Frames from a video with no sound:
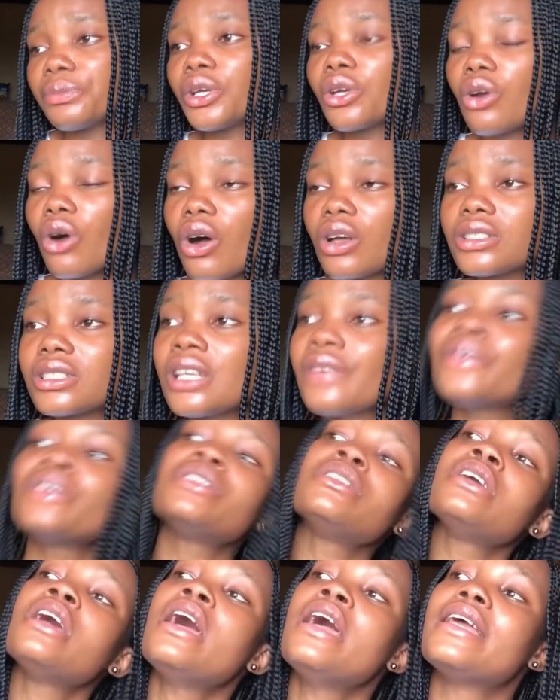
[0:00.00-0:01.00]
because
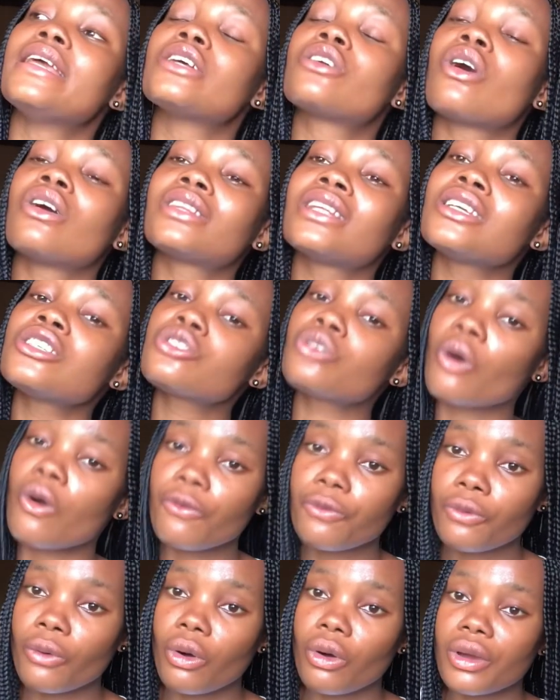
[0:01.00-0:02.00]
even it contains
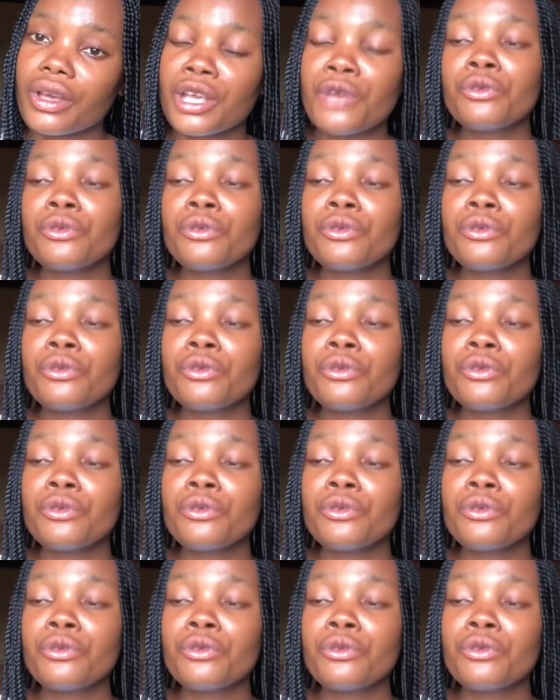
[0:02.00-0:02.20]
sulfur.